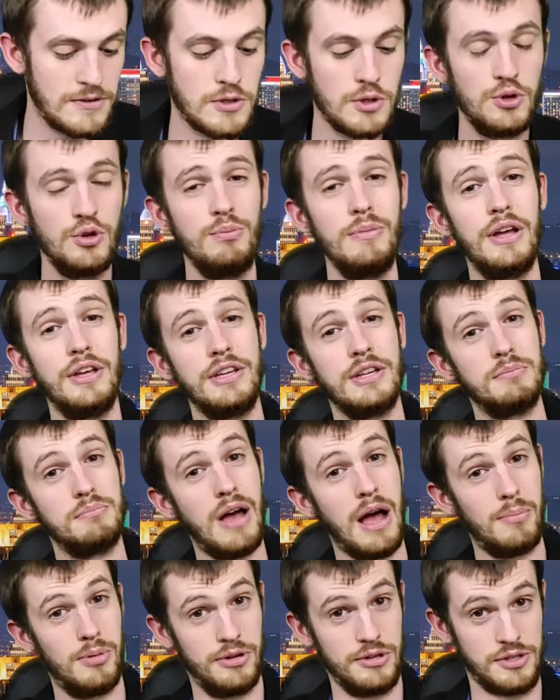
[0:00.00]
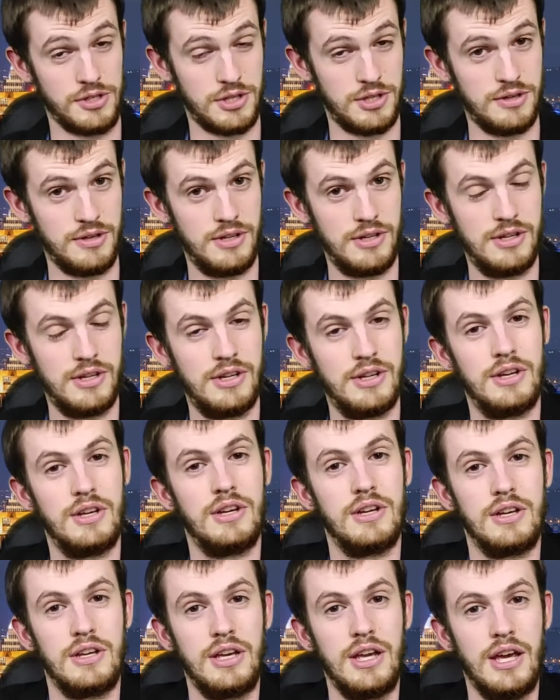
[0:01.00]
2 million bubbles
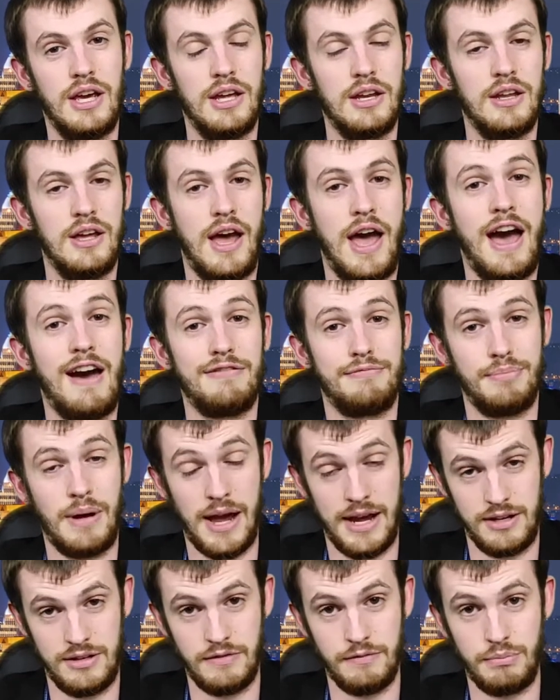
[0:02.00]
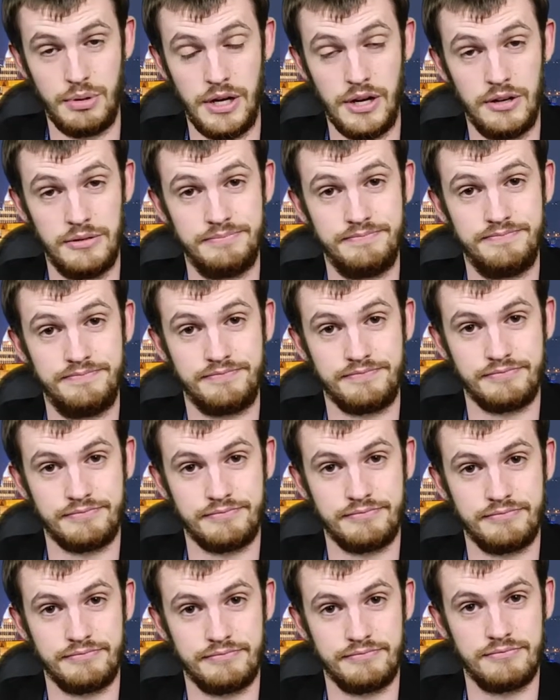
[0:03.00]
in a half pint of beer,
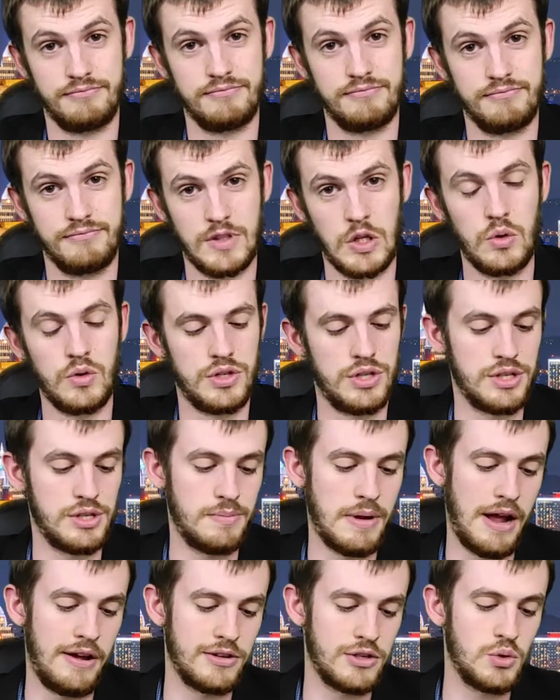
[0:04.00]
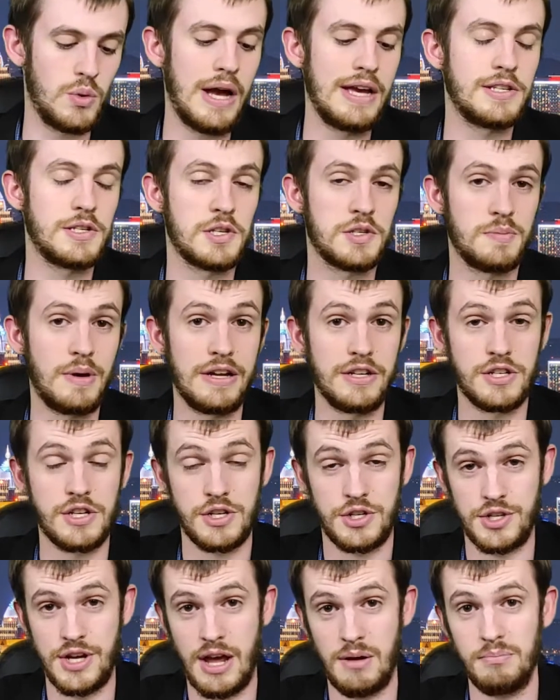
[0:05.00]
which is about twice as much as
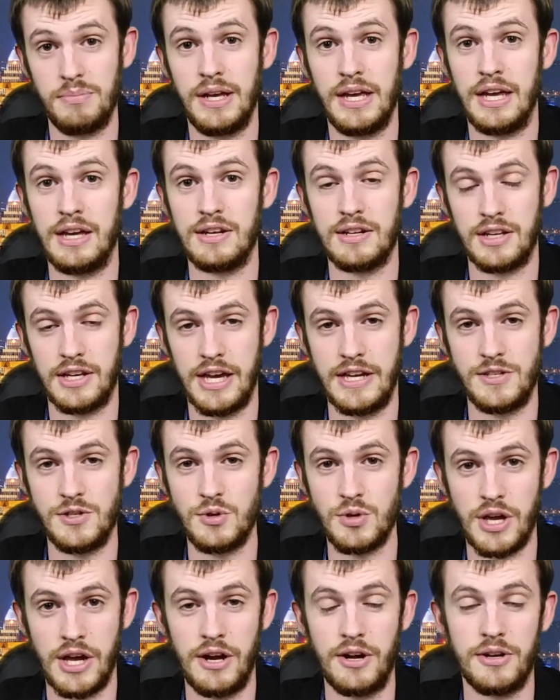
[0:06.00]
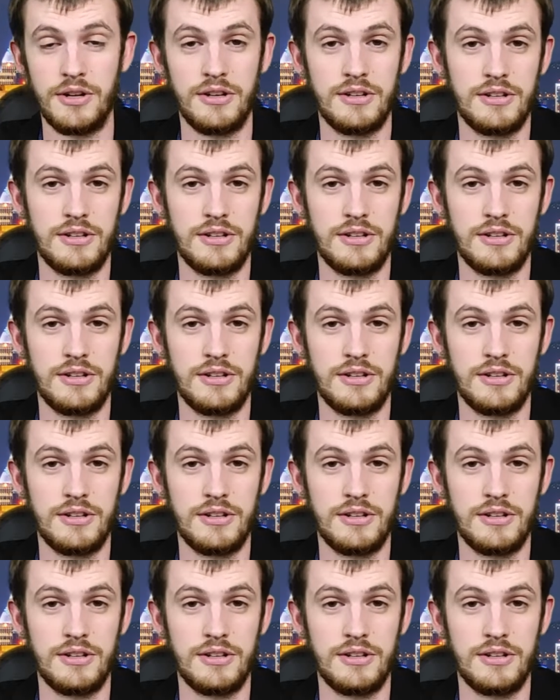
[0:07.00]
champagne, in case you cared.